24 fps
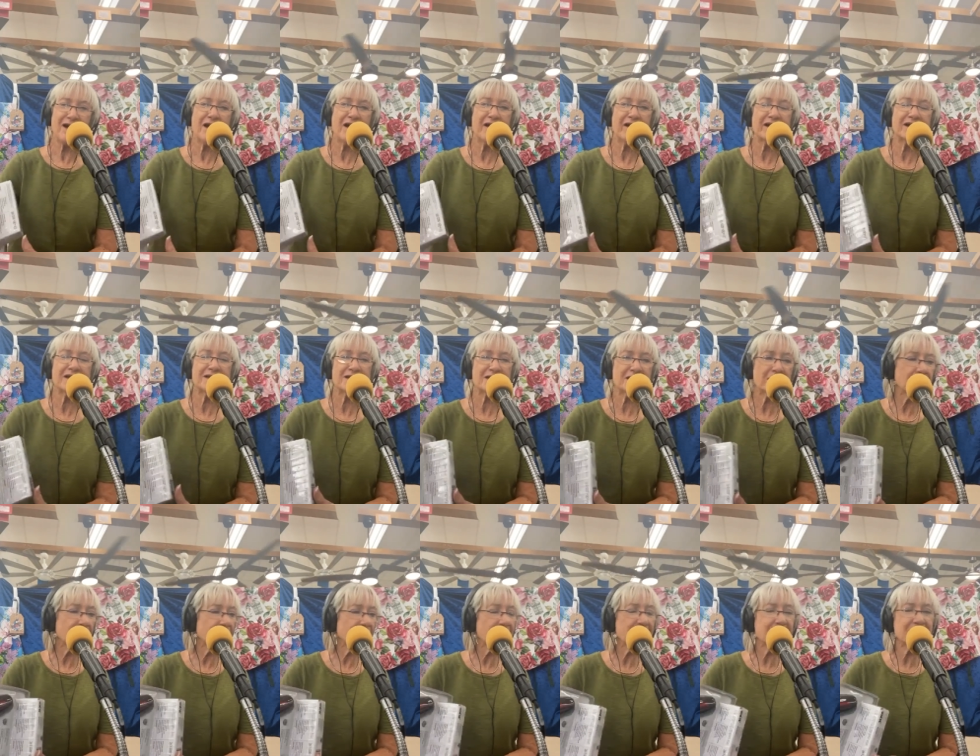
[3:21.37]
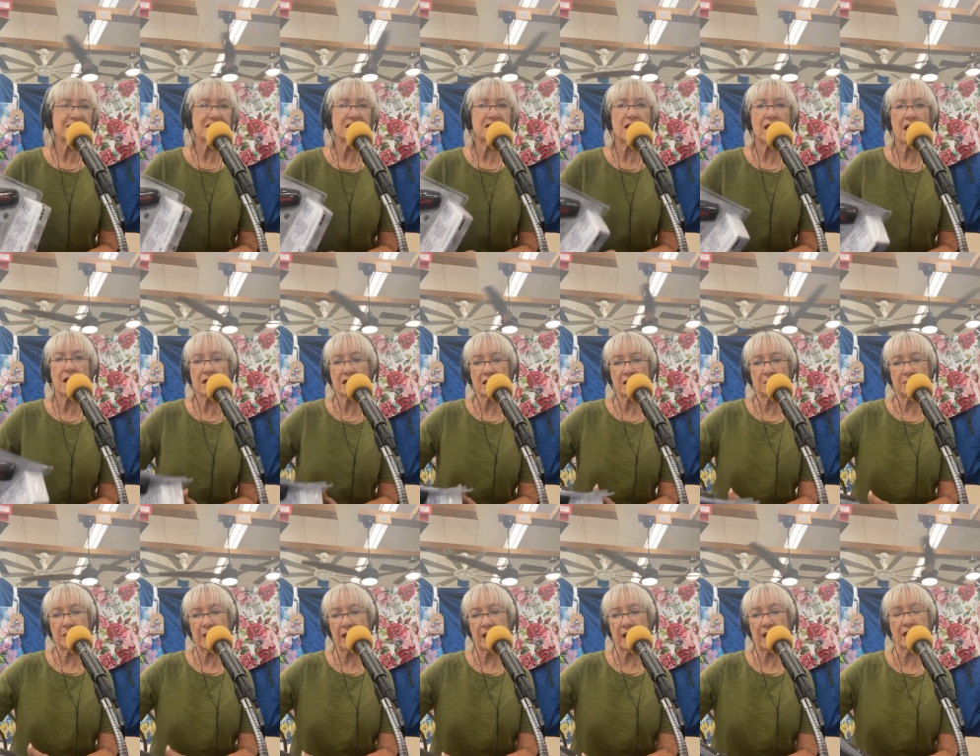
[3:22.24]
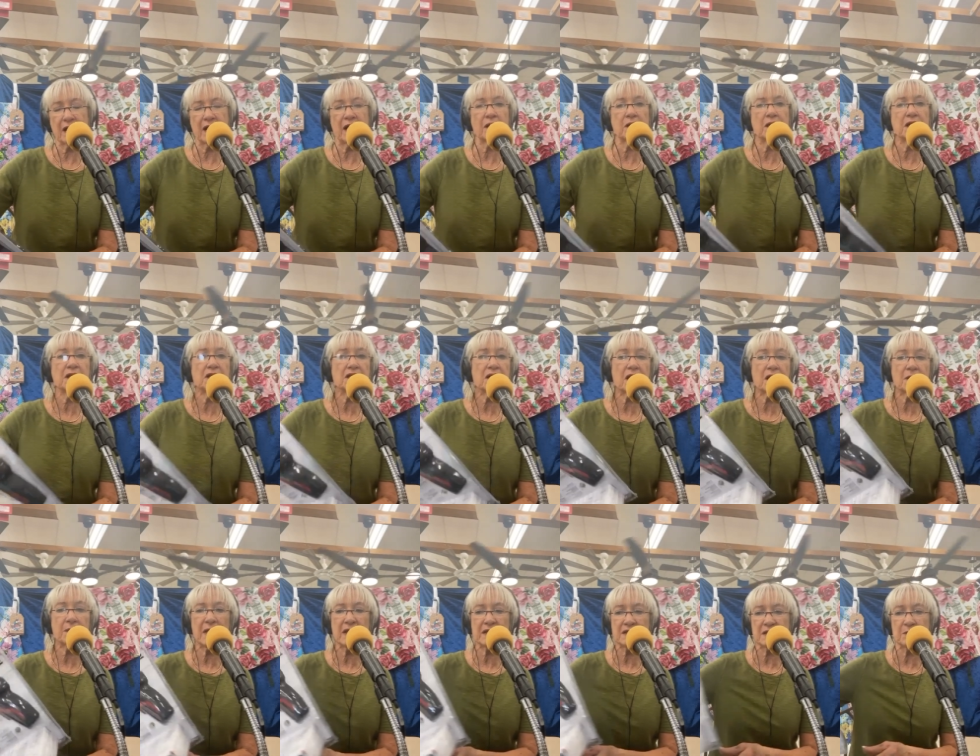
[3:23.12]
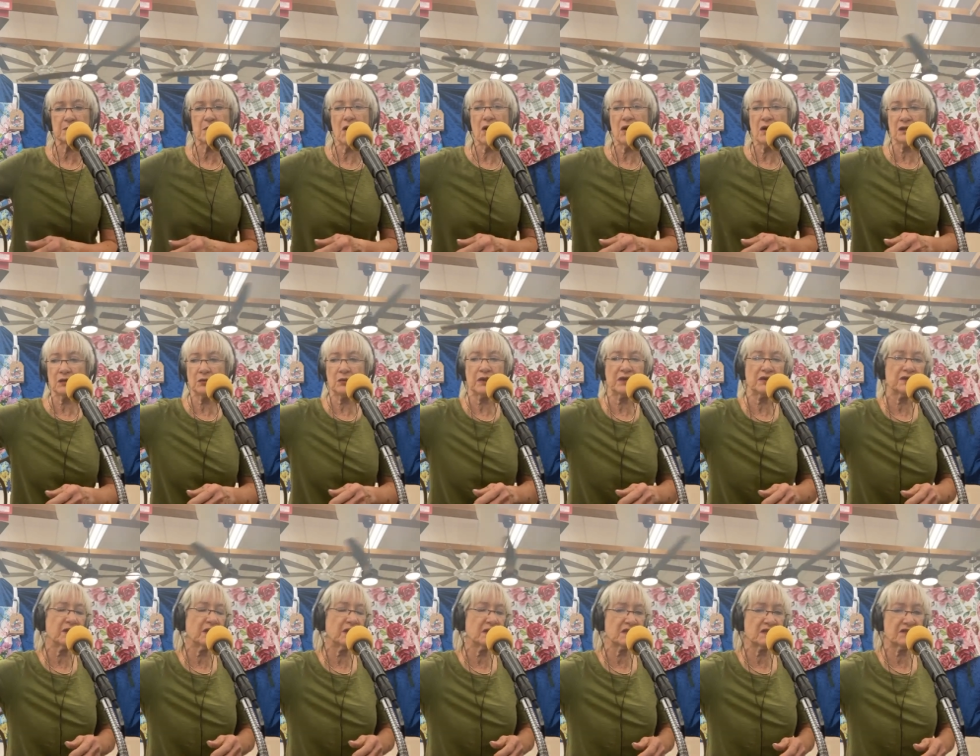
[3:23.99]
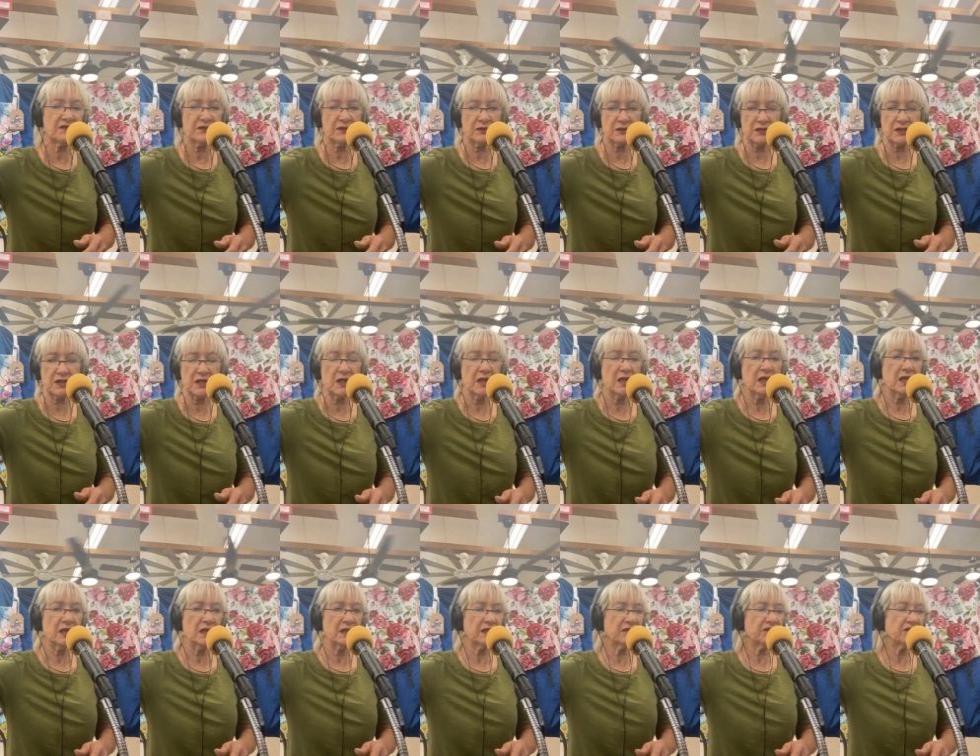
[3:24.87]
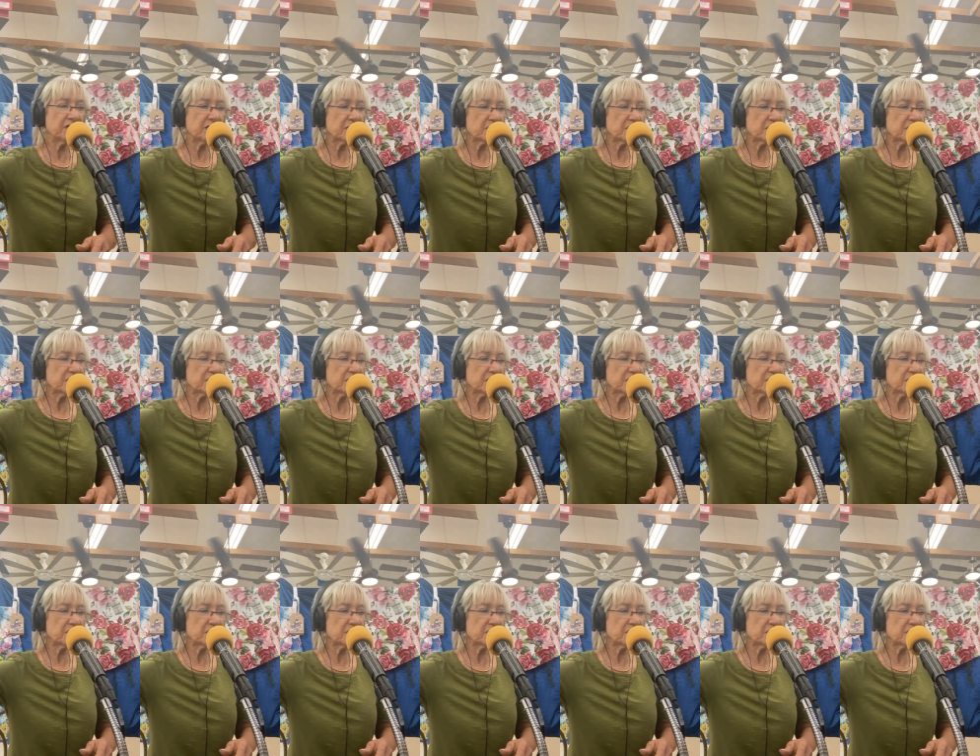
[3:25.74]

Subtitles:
All right, so I'm going to talk about some hardware things first. And the